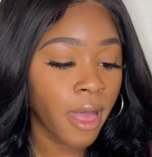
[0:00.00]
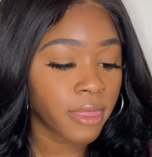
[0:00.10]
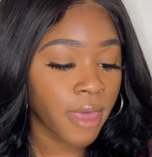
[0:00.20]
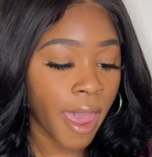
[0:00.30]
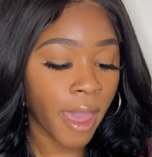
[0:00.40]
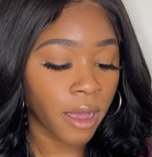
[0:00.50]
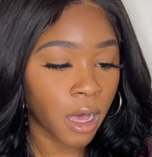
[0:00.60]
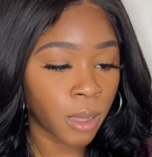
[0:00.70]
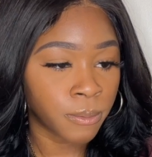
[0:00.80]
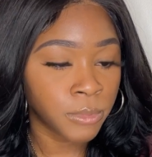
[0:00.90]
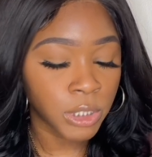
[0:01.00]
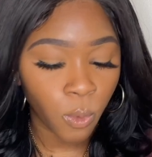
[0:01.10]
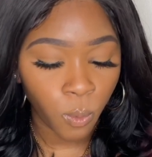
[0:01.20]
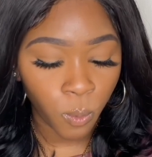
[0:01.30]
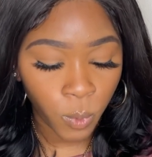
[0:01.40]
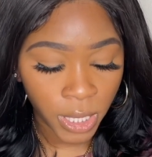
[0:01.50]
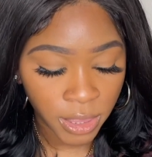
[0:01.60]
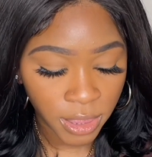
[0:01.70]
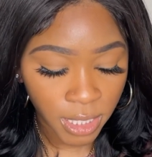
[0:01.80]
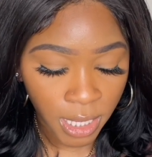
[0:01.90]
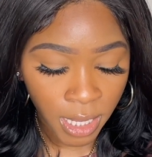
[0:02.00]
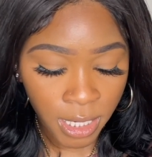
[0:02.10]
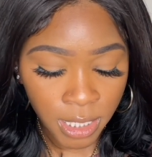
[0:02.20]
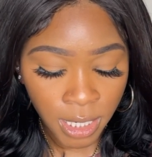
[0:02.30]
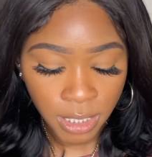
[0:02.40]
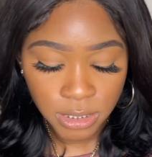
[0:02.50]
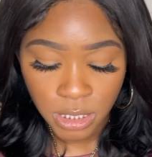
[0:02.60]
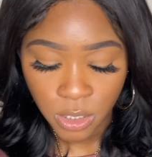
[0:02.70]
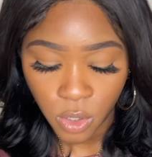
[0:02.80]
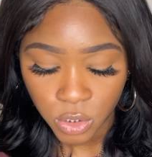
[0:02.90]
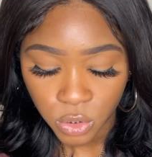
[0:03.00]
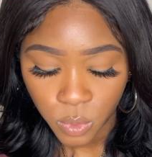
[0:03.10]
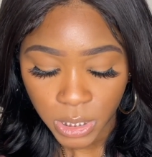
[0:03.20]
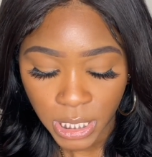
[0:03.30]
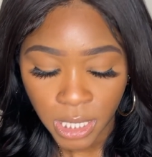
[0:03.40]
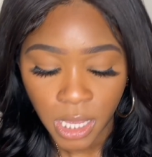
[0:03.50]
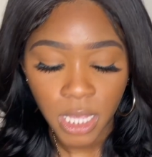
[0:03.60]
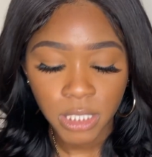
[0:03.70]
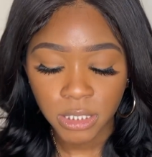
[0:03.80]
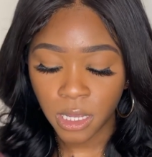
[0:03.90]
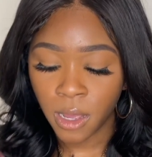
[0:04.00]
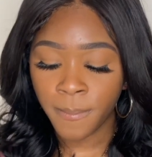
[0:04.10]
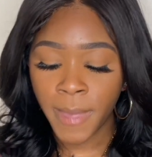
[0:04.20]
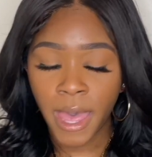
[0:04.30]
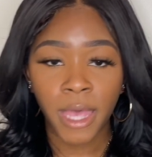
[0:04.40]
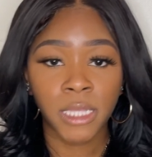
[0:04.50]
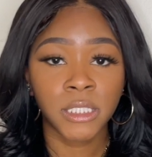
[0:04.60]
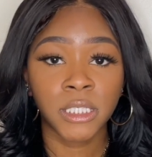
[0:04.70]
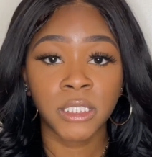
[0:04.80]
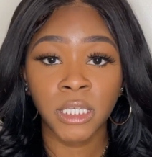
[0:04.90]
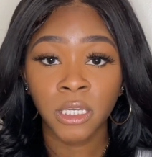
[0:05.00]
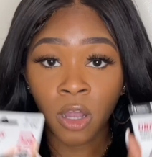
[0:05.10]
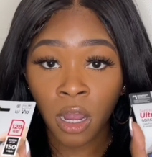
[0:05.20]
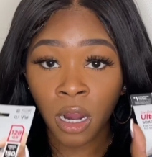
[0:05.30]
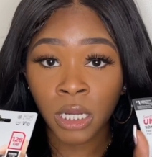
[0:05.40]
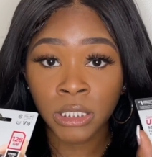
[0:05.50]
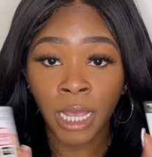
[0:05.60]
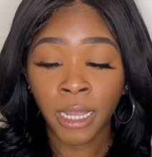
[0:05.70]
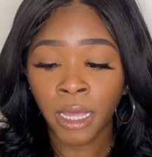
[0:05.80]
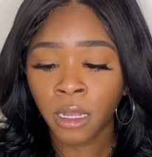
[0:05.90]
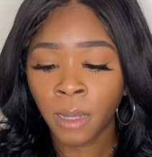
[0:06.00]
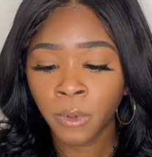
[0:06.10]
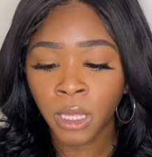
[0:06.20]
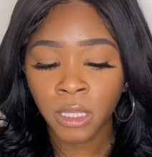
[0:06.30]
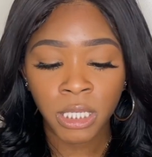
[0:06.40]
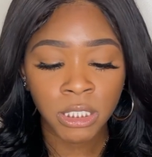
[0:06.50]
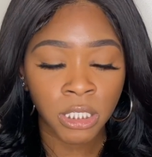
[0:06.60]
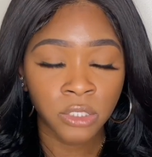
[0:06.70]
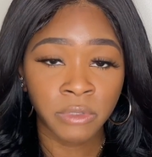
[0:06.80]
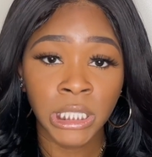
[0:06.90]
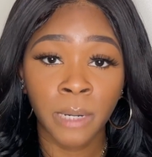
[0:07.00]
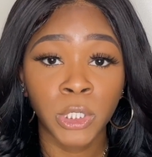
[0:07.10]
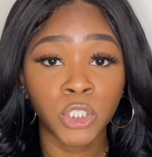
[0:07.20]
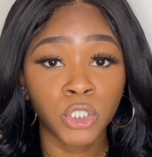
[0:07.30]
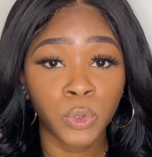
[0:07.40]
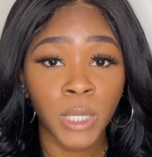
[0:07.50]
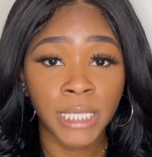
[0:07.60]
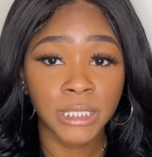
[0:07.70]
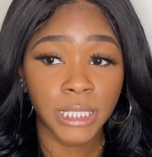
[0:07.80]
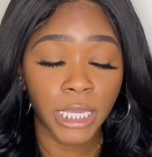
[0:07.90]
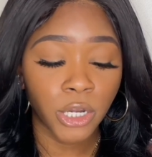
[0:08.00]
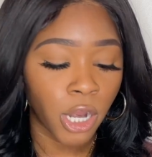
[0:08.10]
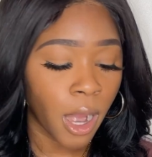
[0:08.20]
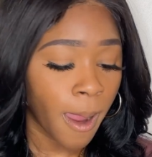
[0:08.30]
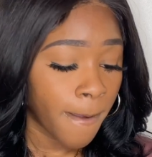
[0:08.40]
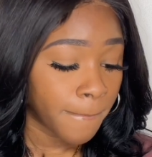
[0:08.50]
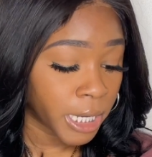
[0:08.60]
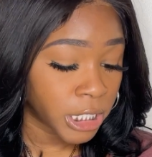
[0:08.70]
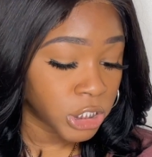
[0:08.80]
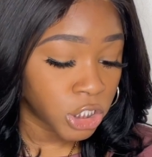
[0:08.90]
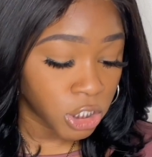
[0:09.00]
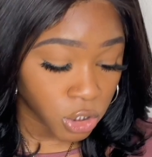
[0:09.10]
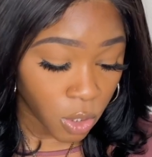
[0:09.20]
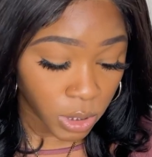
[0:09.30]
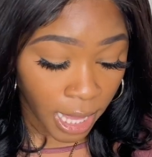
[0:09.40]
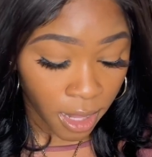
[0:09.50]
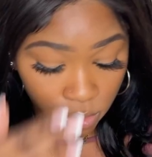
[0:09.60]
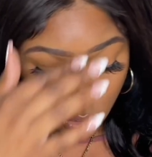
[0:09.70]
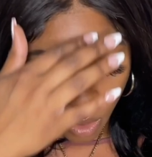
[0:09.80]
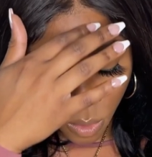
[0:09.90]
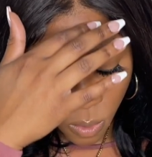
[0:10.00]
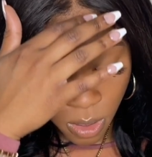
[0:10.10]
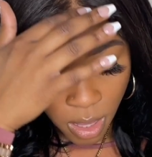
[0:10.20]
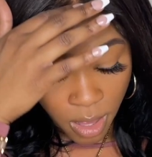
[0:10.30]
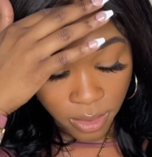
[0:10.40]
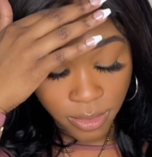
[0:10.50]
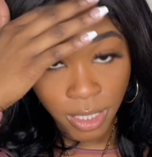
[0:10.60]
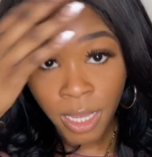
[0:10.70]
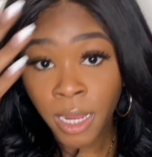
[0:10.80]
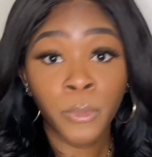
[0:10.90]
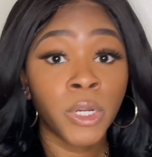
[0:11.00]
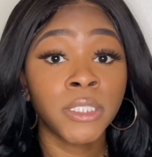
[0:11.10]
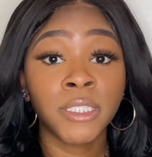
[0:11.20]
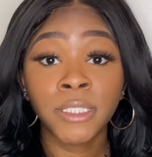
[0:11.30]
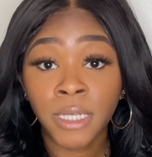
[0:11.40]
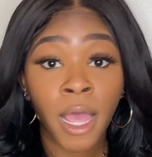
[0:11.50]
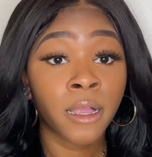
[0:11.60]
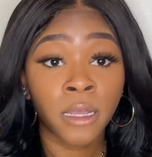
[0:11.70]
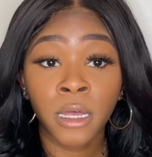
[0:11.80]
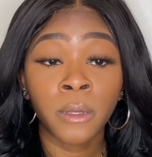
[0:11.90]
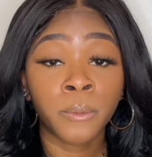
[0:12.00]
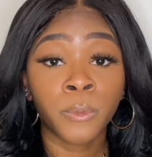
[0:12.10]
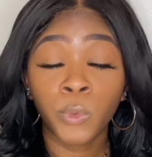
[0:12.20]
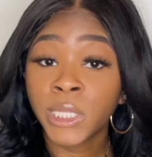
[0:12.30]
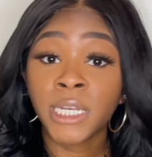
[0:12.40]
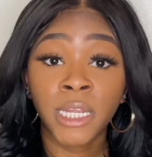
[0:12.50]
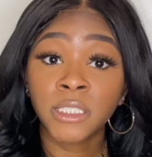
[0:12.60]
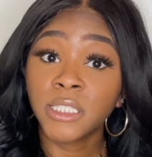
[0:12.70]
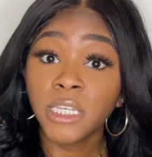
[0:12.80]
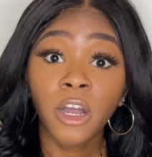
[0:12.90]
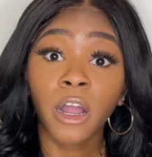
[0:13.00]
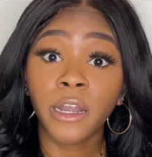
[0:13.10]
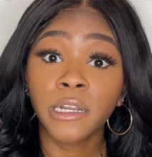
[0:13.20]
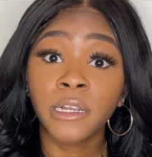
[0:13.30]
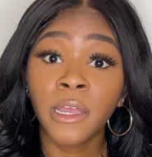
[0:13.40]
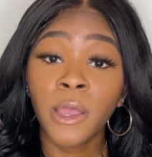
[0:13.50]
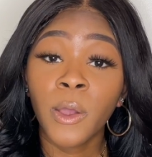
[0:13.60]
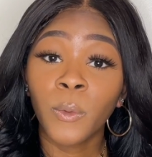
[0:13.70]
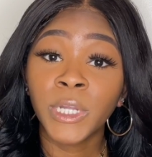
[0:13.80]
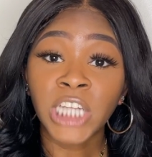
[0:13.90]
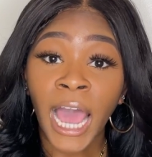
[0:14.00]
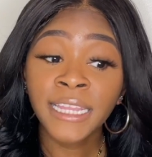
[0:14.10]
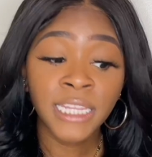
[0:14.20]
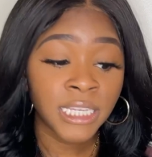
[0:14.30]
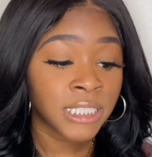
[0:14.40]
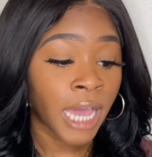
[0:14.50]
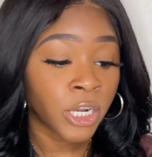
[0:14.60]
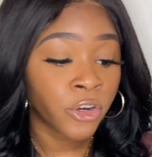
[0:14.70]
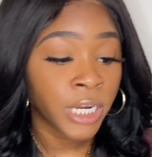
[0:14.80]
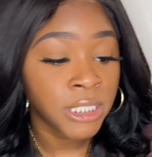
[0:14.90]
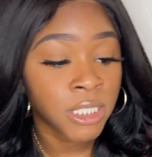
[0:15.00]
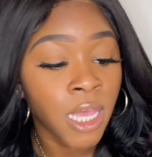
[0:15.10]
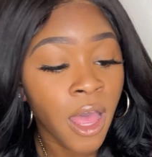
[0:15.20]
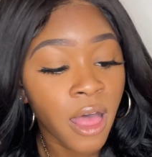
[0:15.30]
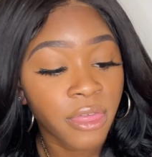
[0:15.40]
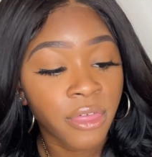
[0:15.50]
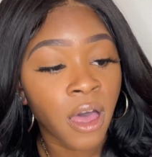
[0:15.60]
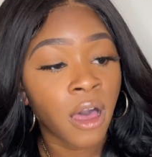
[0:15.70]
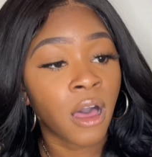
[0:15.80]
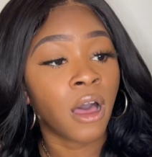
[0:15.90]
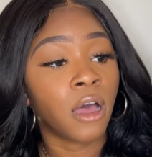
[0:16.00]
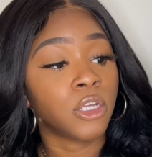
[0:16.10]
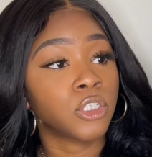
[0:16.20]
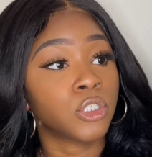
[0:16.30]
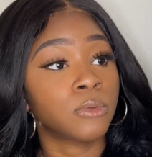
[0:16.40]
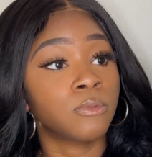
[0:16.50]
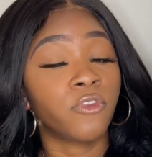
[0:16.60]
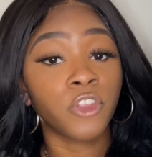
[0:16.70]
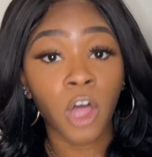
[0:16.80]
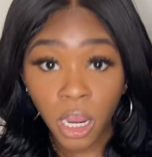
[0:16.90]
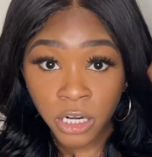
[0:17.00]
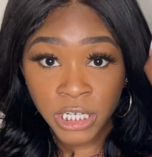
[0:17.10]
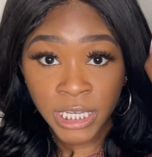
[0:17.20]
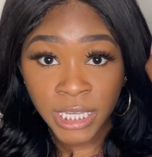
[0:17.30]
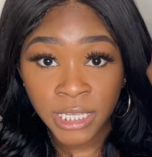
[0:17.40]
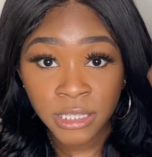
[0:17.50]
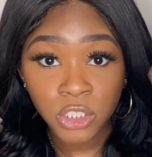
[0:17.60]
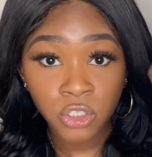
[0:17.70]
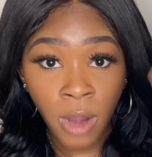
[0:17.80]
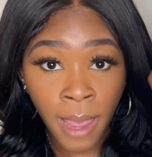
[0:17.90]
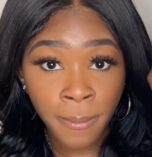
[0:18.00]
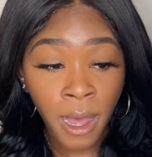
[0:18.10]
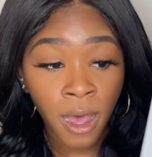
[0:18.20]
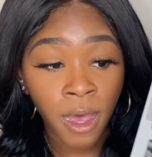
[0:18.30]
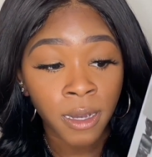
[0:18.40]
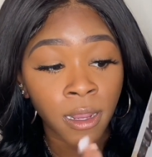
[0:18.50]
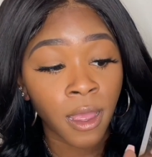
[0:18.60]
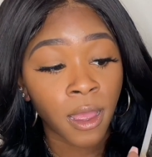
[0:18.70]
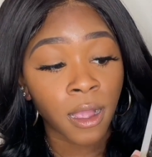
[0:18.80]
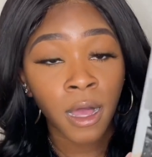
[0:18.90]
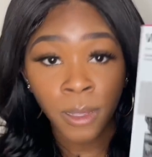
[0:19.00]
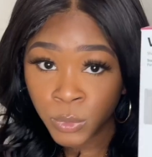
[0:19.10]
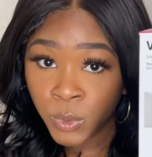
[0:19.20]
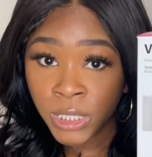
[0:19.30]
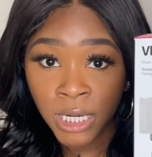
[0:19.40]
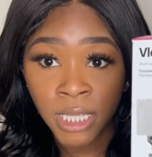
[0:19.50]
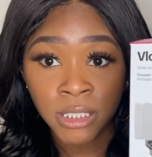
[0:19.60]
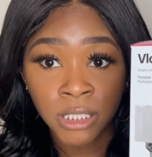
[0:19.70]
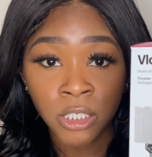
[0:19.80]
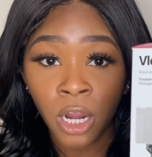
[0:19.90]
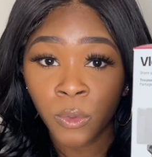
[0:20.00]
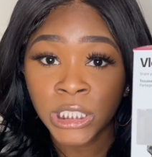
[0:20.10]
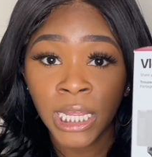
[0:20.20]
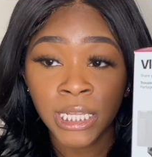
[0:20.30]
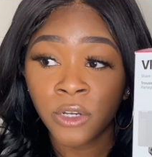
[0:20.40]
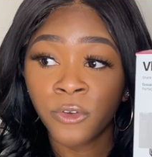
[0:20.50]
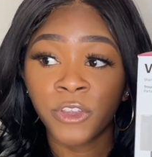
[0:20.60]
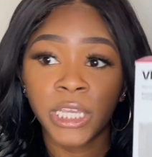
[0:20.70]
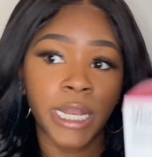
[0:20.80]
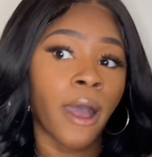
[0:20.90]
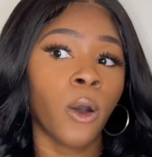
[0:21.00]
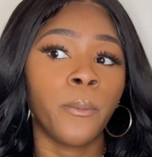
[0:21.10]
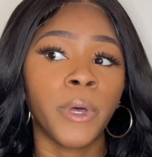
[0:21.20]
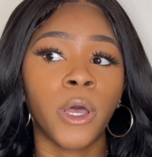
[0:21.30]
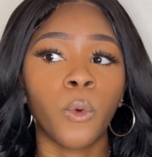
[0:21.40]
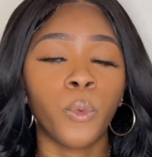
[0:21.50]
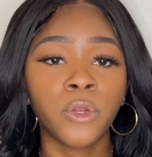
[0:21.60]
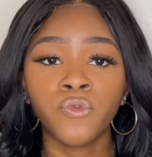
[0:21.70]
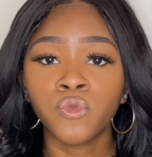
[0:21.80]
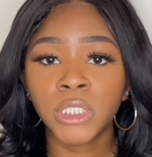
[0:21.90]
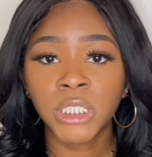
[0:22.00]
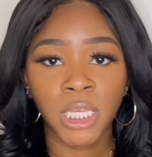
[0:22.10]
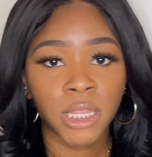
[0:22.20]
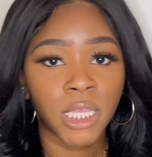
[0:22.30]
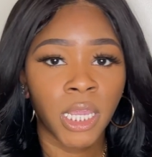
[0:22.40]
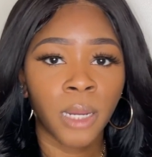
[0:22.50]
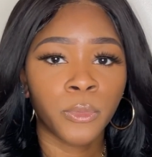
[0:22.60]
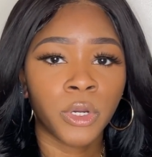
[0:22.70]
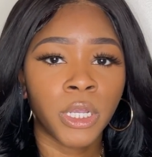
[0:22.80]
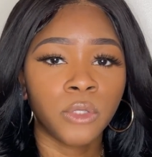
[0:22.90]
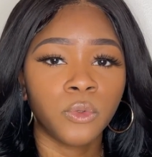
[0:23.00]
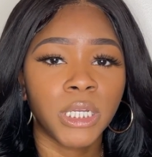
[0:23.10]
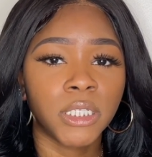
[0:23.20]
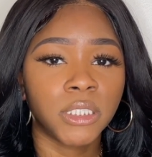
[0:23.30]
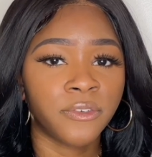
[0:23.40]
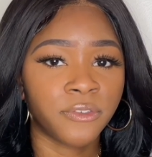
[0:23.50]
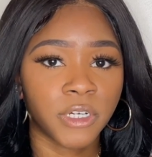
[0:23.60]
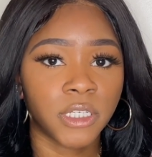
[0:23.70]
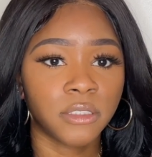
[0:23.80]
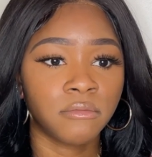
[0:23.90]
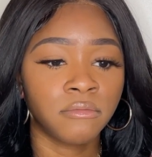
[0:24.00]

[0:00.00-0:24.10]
that comes with it, and then I did also get some SD cards. I got a couple other accessories that I'm going to show you guys later, but just so y'all know, the camera does not come with an SD card, which I think is kind of crazy. The vlogger kit, the tripod, comes with an SD card, which I later figured out. But what if you just get the camera and you get a different